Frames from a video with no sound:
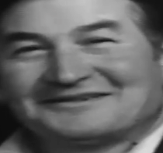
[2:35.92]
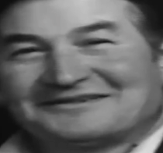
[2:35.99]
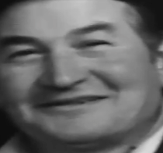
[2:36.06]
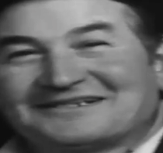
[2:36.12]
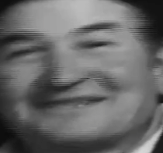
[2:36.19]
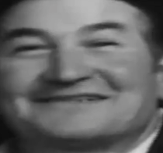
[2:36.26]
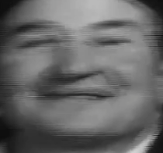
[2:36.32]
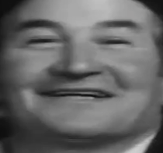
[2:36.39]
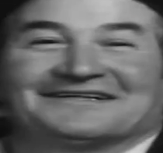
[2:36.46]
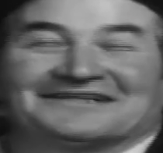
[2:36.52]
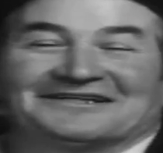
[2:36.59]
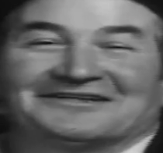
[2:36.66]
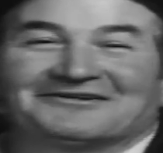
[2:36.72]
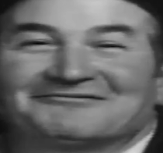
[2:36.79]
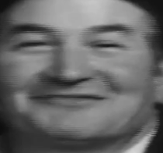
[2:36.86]

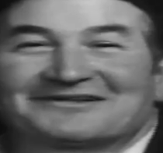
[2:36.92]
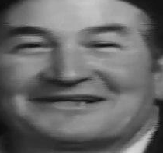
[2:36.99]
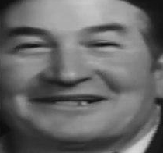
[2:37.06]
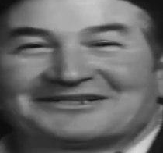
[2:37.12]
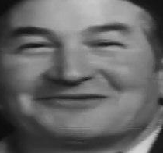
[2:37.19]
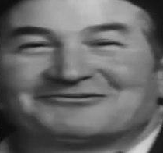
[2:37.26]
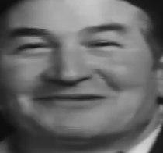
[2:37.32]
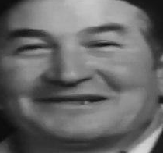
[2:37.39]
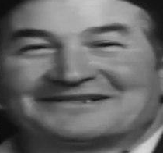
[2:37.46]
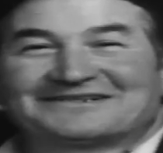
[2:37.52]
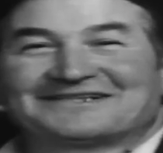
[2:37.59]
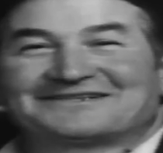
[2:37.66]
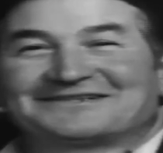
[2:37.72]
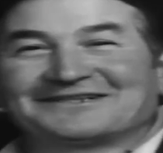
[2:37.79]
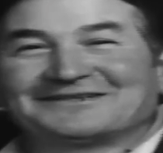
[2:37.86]
Sicilian, don't forget to wear
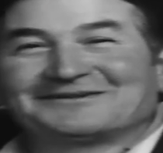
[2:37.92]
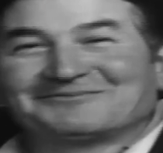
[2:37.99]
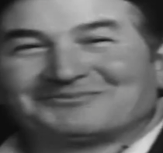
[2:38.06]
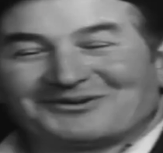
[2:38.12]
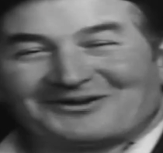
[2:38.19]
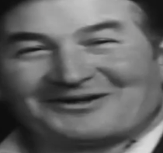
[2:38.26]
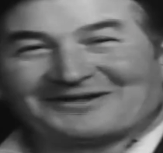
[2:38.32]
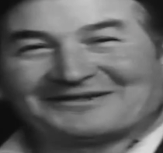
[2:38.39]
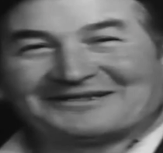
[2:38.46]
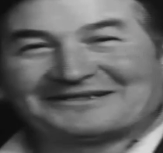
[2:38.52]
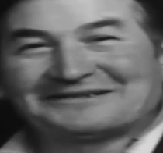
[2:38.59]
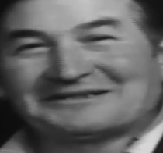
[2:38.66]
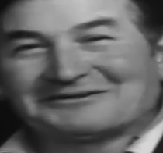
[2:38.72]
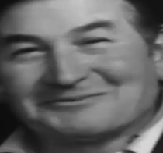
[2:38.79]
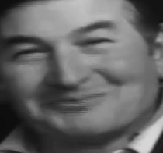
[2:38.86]
Sicilian blood.
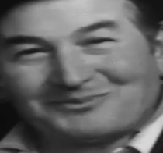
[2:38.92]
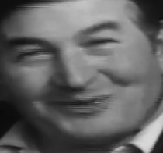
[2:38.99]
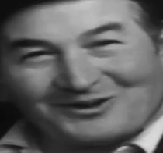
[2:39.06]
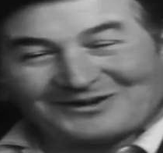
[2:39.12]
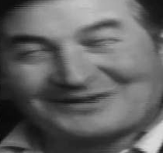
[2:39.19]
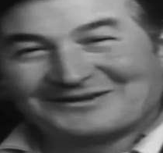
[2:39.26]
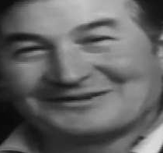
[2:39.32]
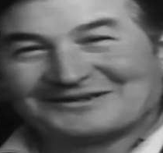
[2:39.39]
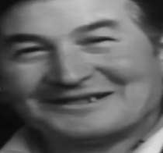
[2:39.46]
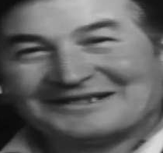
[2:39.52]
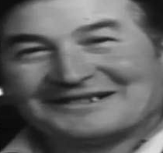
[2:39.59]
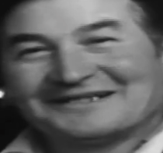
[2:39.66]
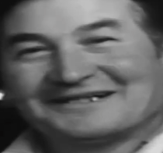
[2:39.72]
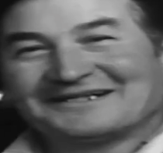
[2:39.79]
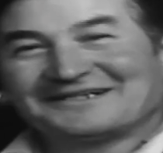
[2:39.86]
Our blood
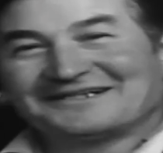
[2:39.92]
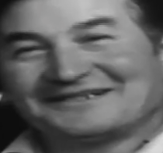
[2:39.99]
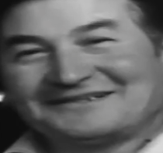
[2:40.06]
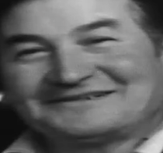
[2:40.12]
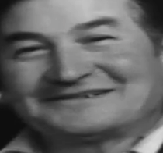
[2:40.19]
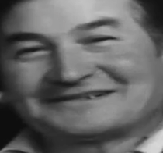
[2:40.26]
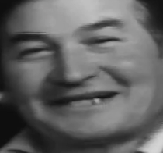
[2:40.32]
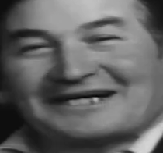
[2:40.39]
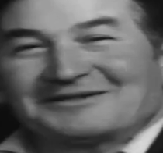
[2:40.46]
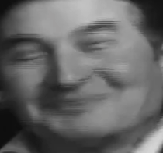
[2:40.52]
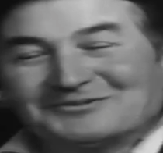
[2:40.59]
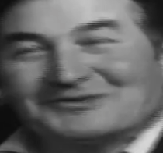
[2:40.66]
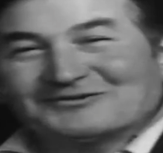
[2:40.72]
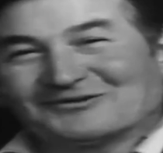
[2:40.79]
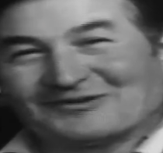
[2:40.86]
is kind of
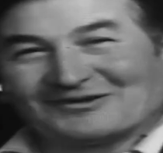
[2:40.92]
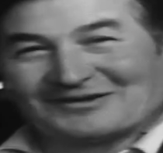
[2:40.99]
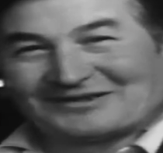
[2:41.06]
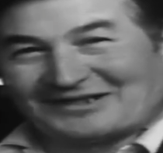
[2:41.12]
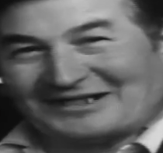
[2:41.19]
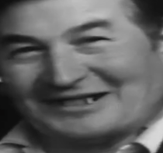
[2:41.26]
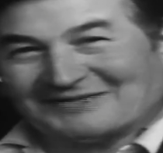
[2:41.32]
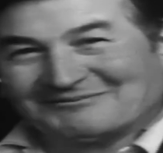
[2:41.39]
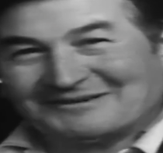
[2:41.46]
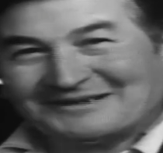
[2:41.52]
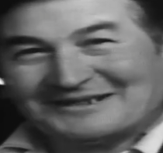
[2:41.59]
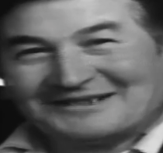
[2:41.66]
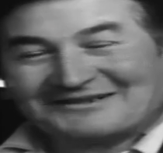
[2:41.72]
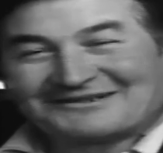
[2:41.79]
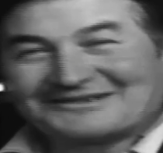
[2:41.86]
moving all the time.
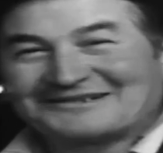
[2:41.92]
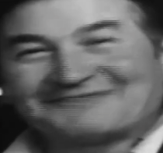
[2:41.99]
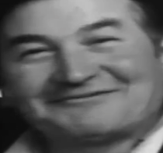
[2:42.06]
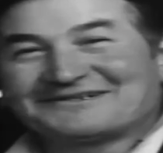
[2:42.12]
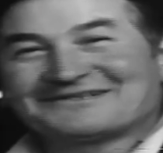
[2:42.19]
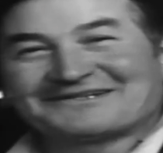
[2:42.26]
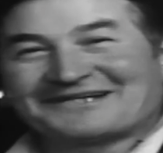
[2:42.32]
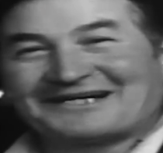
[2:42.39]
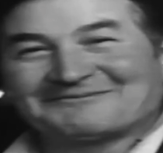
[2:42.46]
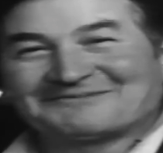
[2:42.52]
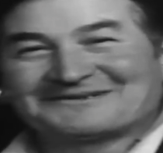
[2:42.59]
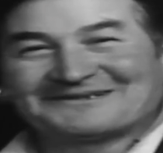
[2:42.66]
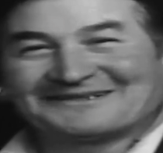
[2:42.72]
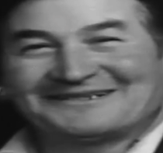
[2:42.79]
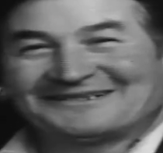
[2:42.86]
Because if it
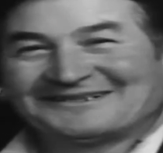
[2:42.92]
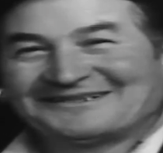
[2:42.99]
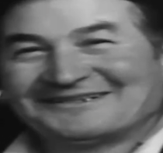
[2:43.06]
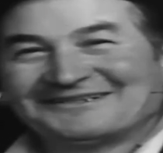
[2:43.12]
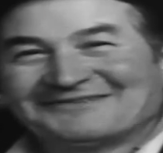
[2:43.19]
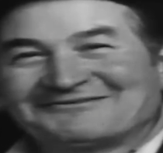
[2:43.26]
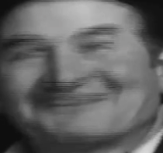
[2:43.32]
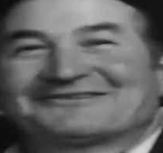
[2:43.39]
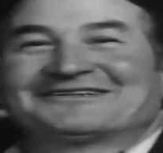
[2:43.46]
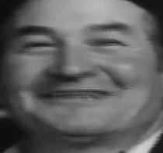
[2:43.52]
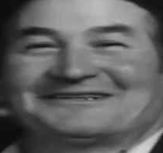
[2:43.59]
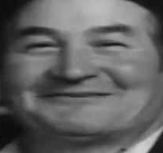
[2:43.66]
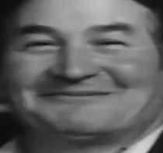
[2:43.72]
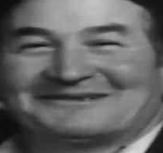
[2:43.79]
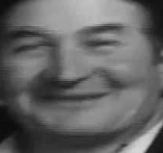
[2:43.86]
stops,
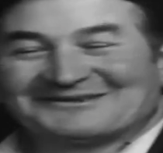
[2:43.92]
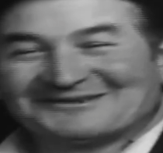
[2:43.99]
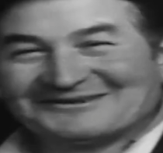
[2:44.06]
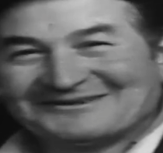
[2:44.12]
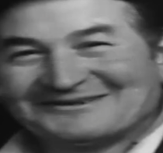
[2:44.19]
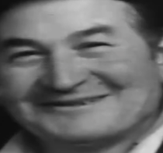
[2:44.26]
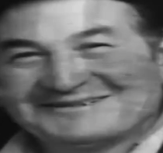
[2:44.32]
forget about it.